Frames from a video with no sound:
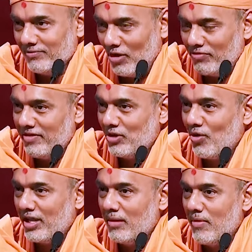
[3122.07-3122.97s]
What we were
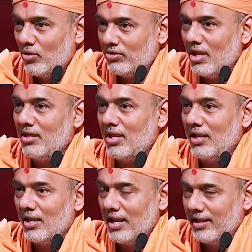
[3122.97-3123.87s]
talking about
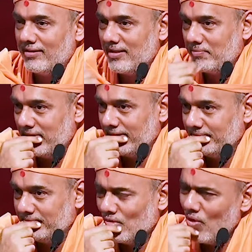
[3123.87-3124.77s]
thinking and accepting.
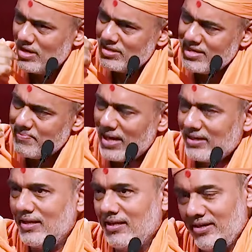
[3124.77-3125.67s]
What does he
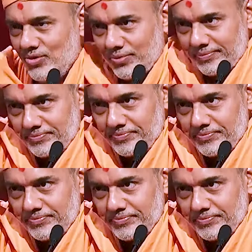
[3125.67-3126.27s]
practically do?